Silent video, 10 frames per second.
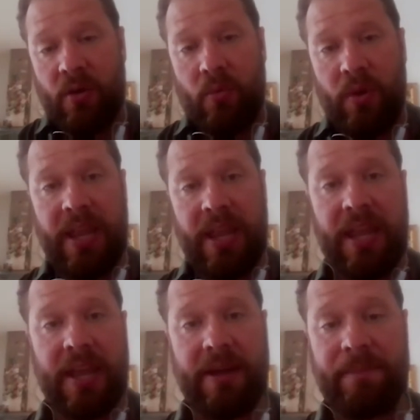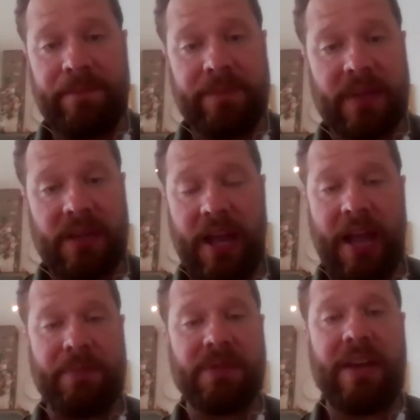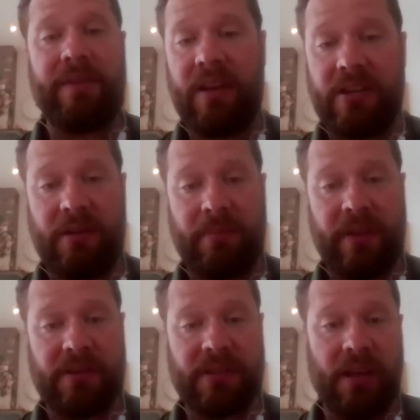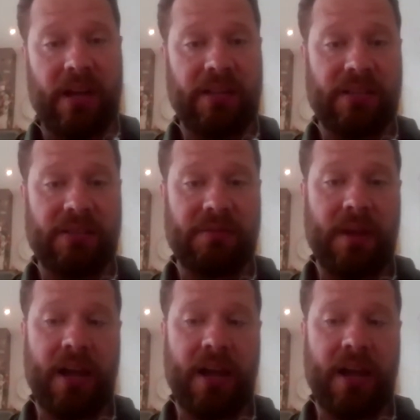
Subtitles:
we happen to have a large number of those clients.